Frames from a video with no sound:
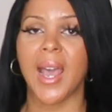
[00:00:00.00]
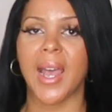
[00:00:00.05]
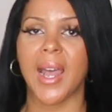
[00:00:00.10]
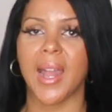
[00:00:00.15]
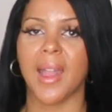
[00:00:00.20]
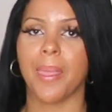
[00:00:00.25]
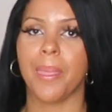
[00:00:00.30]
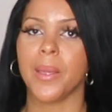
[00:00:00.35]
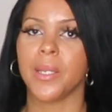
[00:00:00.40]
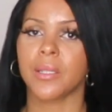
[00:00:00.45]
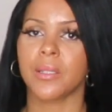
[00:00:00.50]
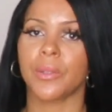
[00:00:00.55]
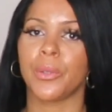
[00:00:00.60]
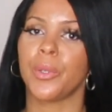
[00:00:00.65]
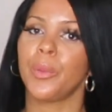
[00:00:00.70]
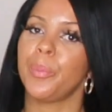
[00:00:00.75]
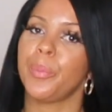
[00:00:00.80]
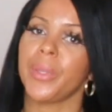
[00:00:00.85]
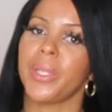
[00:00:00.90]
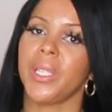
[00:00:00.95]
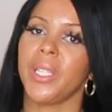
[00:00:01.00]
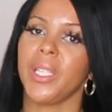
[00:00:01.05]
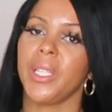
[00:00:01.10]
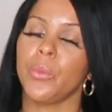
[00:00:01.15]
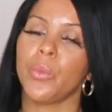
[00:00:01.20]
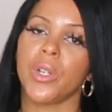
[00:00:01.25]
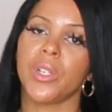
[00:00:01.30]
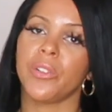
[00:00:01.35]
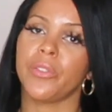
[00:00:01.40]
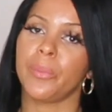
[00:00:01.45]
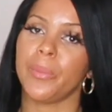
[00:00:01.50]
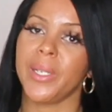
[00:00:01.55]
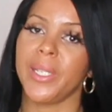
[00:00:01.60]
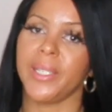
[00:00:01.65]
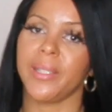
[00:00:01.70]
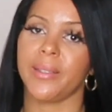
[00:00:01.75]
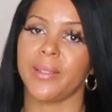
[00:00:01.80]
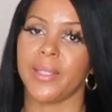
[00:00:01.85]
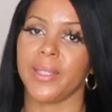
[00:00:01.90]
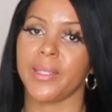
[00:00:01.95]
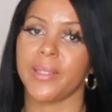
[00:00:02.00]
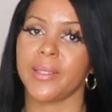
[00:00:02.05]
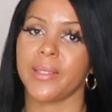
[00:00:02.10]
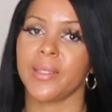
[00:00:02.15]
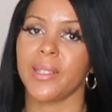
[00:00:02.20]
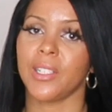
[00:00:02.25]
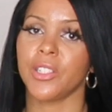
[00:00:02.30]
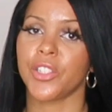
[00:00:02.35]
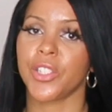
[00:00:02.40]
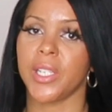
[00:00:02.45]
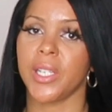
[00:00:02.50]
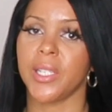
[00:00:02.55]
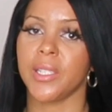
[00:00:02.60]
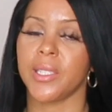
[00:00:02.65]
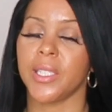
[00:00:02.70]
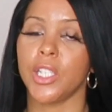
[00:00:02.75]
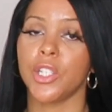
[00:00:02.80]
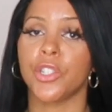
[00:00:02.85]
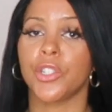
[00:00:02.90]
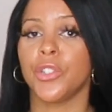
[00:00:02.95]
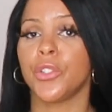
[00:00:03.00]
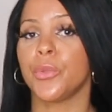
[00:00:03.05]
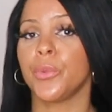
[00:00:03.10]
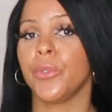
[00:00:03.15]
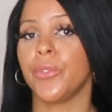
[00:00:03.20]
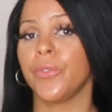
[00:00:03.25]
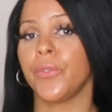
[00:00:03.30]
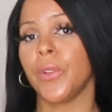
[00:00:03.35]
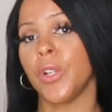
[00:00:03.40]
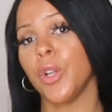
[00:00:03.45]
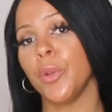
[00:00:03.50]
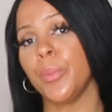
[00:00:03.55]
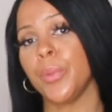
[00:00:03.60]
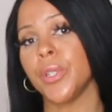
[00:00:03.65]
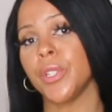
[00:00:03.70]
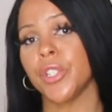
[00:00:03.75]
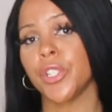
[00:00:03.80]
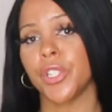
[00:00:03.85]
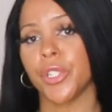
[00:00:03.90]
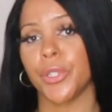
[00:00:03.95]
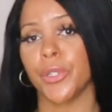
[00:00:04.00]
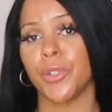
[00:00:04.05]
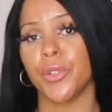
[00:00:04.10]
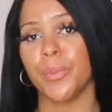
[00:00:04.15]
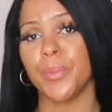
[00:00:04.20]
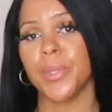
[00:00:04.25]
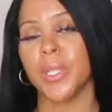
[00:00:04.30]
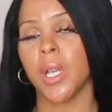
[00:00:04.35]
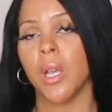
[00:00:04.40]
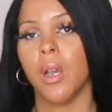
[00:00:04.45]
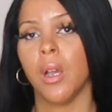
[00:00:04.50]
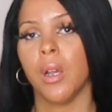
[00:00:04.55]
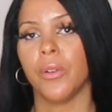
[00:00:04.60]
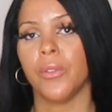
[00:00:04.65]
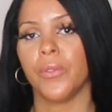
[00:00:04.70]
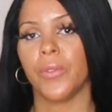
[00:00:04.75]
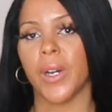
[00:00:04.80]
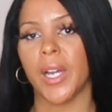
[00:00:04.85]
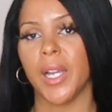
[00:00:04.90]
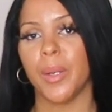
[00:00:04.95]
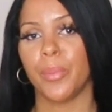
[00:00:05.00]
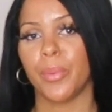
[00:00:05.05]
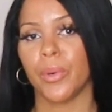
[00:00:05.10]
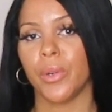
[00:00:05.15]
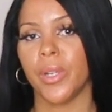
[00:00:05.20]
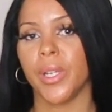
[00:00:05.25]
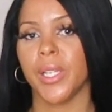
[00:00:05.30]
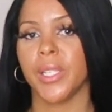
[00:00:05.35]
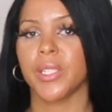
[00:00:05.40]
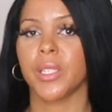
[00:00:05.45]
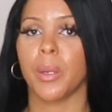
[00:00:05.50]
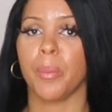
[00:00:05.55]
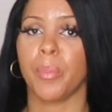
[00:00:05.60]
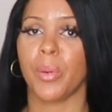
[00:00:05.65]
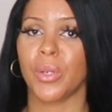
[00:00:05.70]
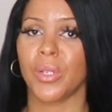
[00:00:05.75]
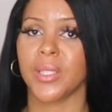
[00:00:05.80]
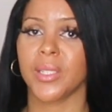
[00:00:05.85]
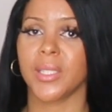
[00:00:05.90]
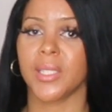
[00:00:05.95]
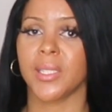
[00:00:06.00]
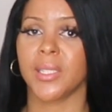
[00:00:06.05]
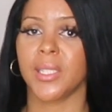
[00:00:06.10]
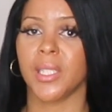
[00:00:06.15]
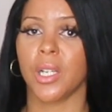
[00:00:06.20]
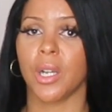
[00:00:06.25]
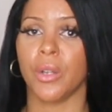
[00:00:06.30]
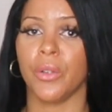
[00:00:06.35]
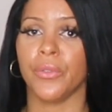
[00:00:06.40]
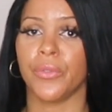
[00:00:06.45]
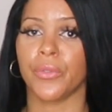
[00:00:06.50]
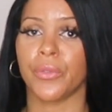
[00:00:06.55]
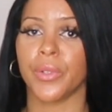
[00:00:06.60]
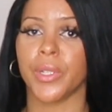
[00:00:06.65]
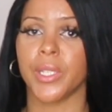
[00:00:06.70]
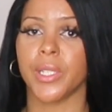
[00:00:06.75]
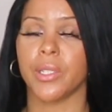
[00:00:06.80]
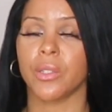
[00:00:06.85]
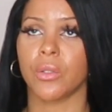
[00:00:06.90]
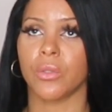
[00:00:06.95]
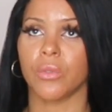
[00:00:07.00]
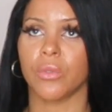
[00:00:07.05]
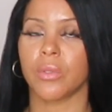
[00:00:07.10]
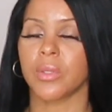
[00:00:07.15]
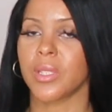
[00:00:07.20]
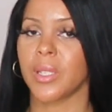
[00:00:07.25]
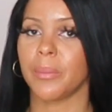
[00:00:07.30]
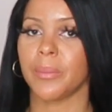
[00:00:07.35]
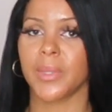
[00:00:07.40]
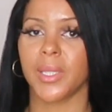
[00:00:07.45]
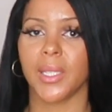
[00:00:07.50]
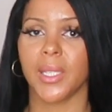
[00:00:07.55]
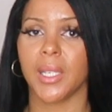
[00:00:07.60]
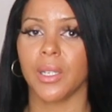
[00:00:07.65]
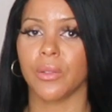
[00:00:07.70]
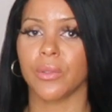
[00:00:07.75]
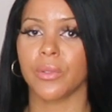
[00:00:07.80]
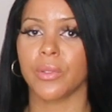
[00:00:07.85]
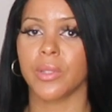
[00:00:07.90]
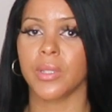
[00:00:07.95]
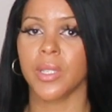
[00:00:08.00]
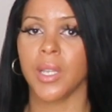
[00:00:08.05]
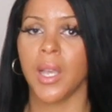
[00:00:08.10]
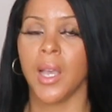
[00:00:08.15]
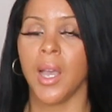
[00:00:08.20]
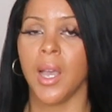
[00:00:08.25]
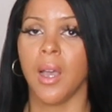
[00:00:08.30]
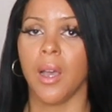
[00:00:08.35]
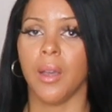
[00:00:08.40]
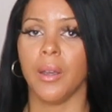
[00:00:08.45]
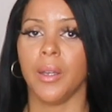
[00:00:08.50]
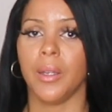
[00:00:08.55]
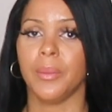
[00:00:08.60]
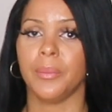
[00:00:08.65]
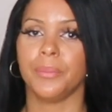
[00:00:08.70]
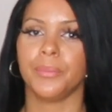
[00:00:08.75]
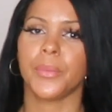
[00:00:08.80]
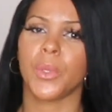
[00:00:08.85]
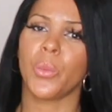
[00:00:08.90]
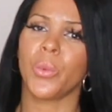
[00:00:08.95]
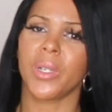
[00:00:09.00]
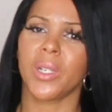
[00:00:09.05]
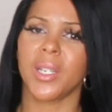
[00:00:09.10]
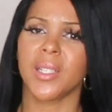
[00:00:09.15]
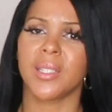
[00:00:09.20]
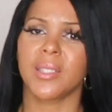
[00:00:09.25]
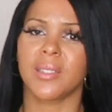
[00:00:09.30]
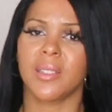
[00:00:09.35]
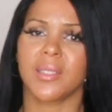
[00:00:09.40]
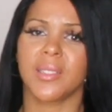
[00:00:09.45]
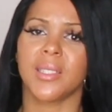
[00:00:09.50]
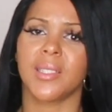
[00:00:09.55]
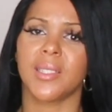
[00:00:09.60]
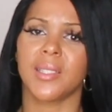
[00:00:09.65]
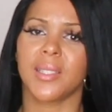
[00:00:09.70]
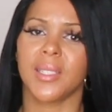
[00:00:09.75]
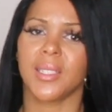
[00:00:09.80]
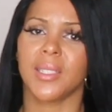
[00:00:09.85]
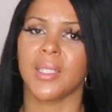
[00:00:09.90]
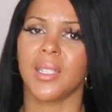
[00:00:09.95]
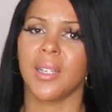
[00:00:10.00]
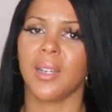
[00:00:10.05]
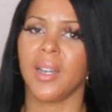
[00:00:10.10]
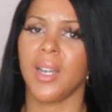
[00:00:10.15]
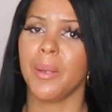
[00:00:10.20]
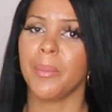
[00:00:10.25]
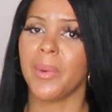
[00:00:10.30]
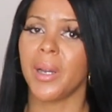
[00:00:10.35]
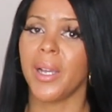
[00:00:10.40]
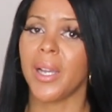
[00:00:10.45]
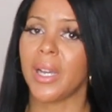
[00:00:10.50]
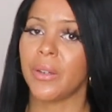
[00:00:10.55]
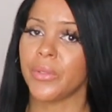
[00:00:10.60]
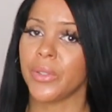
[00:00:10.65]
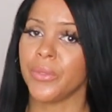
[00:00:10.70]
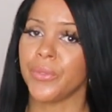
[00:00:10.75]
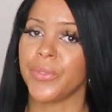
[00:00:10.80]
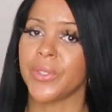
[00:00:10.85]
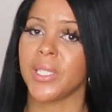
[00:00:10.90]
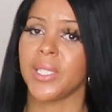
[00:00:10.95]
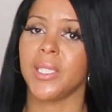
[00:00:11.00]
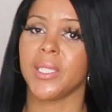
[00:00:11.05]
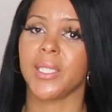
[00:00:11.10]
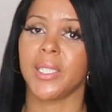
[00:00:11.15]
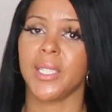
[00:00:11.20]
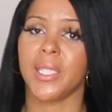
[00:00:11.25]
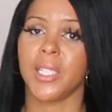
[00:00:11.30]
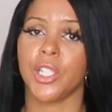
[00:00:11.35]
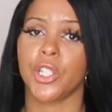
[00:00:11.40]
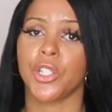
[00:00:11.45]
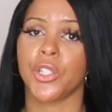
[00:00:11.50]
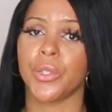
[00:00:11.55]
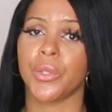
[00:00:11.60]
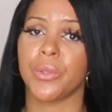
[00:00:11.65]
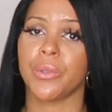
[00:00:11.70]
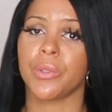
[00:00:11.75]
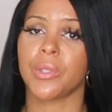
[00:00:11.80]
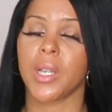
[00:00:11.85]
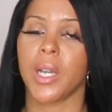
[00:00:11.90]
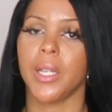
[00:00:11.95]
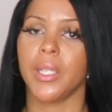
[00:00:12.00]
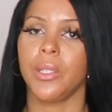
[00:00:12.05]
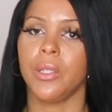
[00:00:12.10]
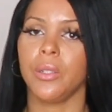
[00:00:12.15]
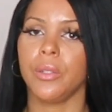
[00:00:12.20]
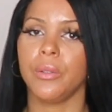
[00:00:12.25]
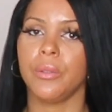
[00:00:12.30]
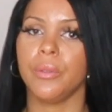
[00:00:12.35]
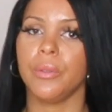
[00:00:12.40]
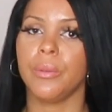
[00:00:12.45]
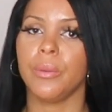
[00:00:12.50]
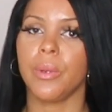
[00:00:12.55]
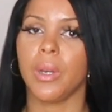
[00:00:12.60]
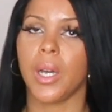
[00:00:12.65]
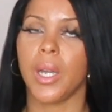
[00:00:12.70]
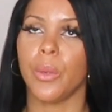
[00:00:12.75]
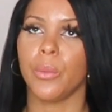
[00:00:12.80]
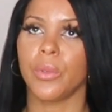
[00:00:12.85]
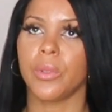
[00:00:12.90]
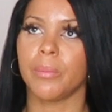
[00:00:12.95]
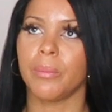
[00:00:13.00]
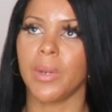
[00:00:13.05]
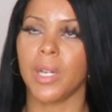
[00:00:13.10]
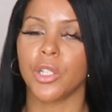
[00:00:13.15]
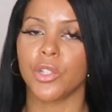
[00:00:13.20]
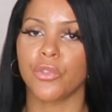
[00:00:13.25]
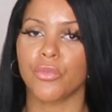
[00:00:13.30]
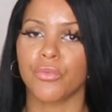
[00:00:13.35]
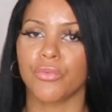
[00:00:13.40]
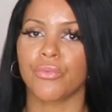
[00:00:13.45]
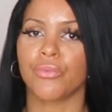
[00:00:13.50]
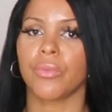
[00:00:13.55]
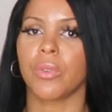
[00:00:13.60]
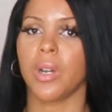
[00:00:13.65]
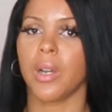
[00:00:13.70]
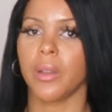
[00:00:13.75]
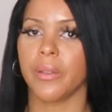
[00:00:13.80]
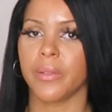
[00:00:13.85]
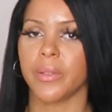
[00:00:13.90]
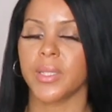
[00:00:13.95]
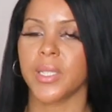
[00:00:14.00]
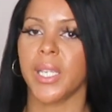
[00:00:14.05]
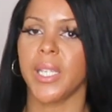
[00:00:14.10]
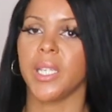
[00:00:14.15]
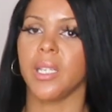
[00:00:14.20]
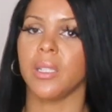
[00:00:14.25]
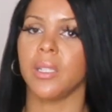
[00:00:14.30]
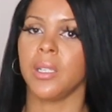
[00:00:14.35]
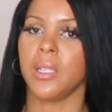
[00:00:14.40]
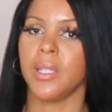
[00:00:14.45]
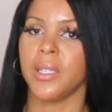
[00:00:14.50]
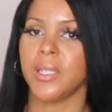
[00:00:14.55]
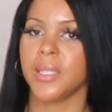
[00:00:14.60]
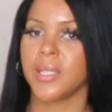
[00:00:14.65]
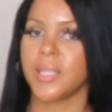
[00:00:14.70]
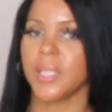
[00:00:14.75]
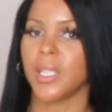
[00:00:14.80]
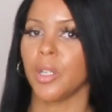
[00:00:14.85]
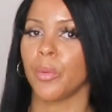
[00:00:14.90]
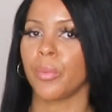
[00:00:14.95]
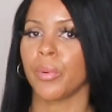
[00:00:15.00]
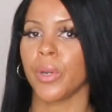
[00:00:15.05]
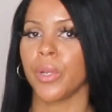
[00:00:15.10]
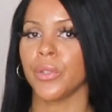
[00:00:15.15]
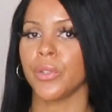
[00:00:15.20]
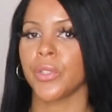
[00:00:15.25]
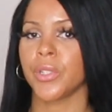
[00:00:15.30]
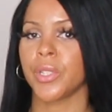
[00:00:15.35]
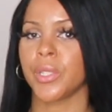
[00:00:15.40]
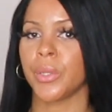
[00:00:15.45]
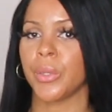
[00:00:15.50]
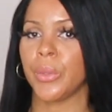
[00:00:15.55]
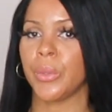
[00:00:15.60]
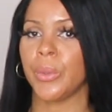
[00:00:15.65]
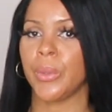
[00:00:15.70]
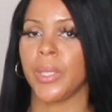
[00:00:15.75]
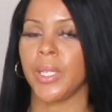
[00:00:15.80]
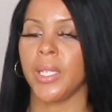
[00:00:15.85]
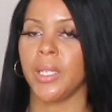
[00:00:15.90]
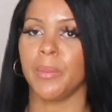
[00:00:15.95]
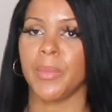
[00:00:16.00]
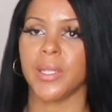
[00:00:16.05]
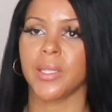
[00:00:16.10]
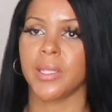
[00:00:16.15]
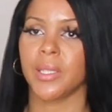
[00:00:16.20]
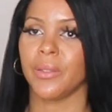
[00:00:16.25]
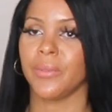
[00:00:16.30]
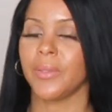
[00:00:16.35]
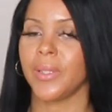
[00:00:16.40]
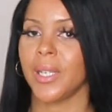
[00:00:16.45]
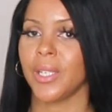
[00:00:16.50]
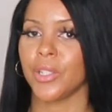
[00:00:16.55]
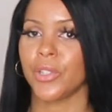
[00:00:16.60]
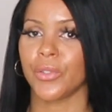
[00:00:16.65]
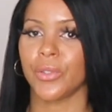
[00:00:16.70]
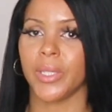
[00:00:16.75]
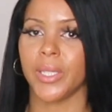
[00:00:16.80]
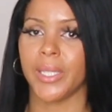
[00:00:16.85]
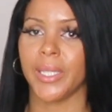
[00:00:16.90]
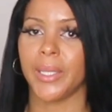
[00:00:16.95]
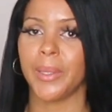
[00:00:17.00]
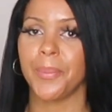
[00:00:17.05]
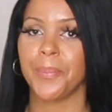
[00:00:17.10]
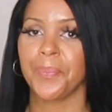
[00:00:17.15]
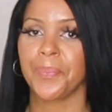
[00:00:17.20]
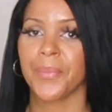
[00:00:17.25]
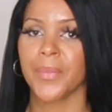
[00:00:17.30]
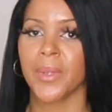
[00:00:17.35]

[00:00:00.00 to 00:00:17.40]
and this could be one of many things, such as issues with fallopian tubes, fibroids, polycystic ovaries, or something else. When I started to think that I might have infertility issues, I knew I would much rather take a holistic approach to healing myself naturally.